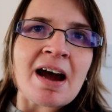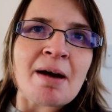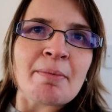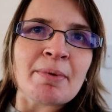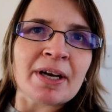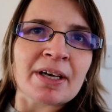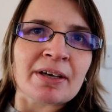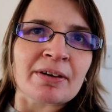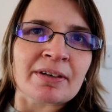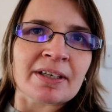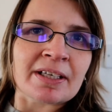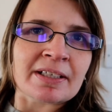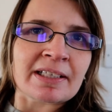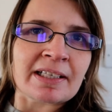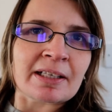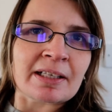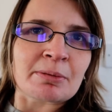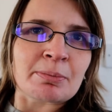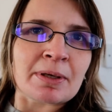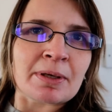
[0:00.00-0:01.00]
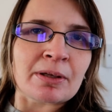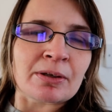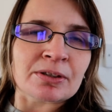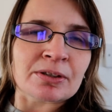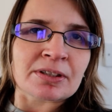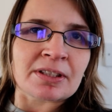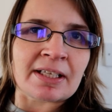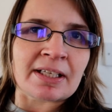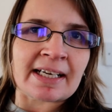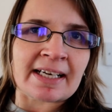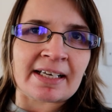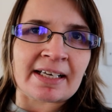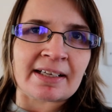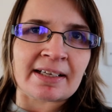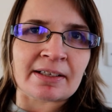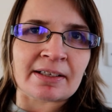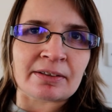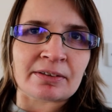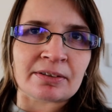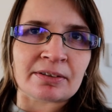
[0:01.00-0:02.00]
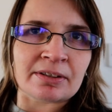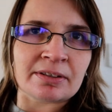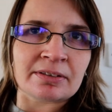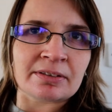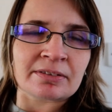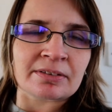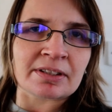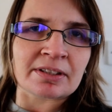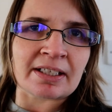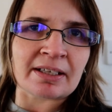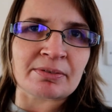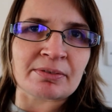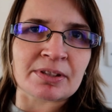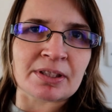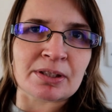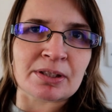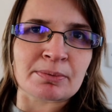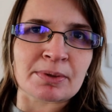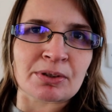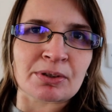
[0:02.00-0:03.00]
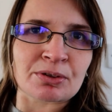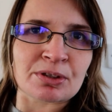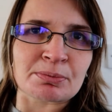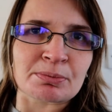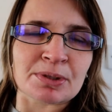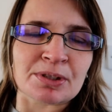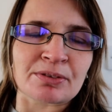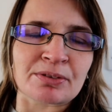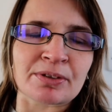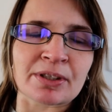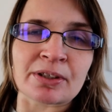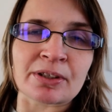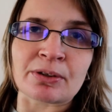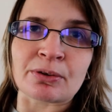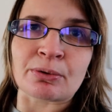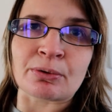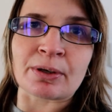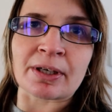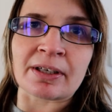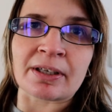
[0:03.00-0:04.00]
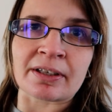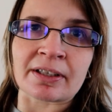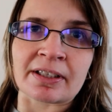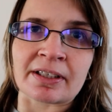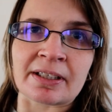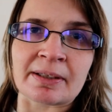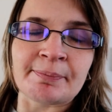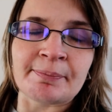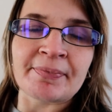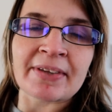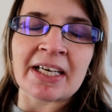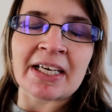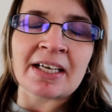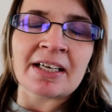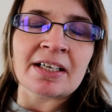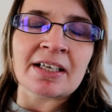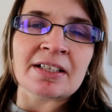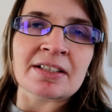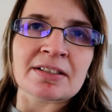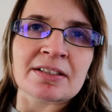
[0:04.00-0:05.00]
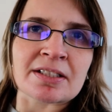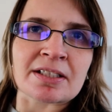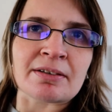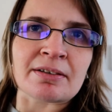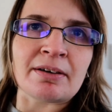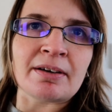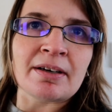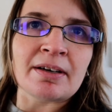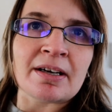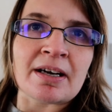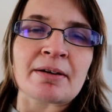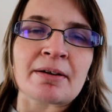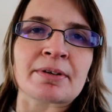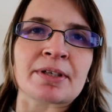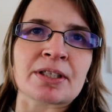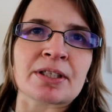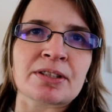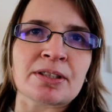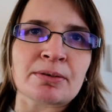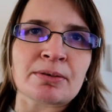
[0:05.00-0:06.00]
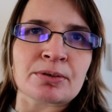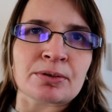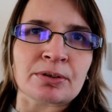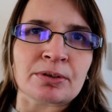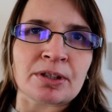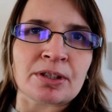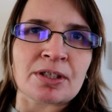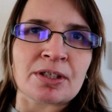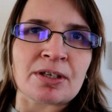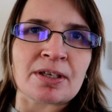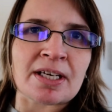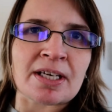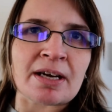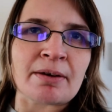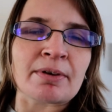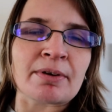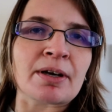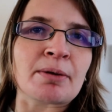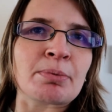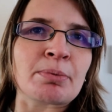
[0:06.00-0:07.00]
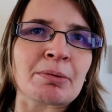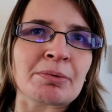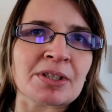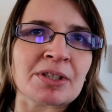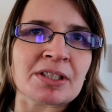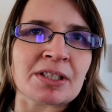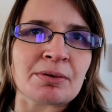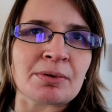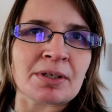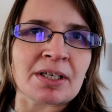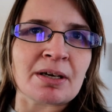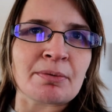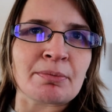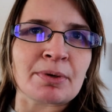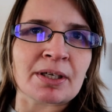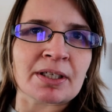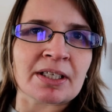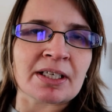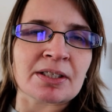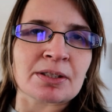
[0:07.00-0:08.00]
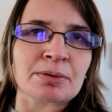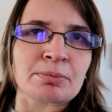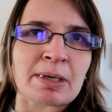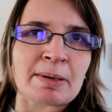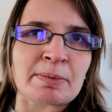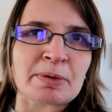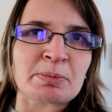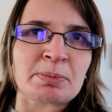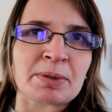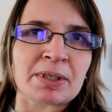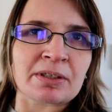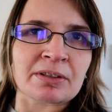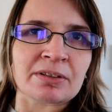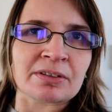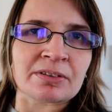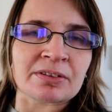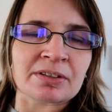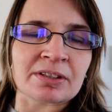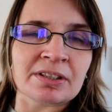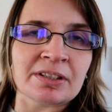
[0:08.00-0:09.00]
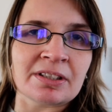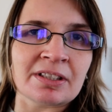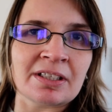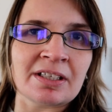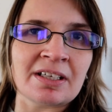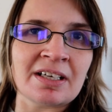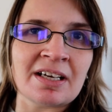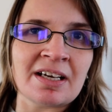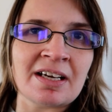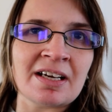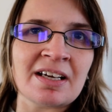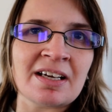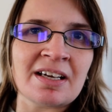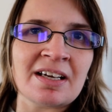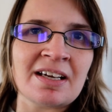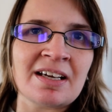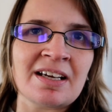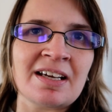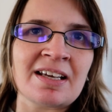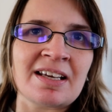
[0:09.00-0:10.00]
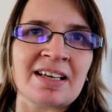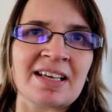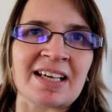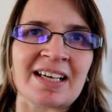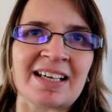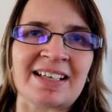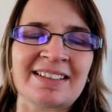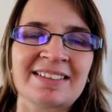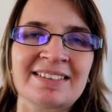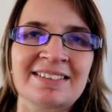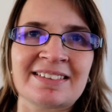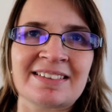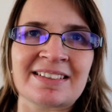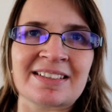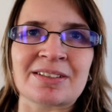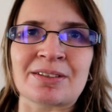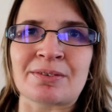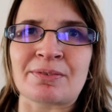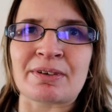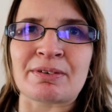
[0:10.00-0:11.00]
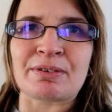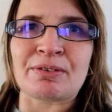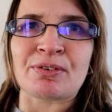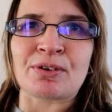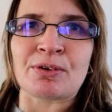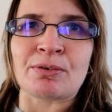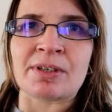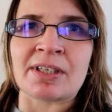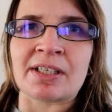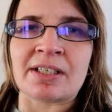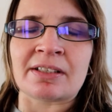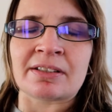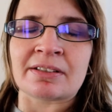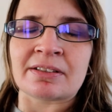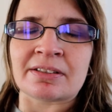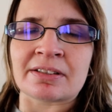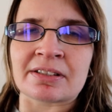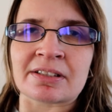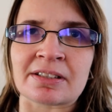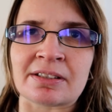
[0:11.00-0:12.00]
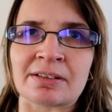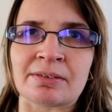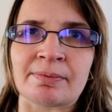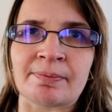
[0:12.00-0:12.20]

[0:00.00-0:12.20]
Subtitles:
I might go and get a little bit lost in late land because I have seen some of their Christmas stuff and I do quite like it. So I'm going to stop talking to you now and I'll probably see you again when I get to Webb's, because yeah, it's not very foody. So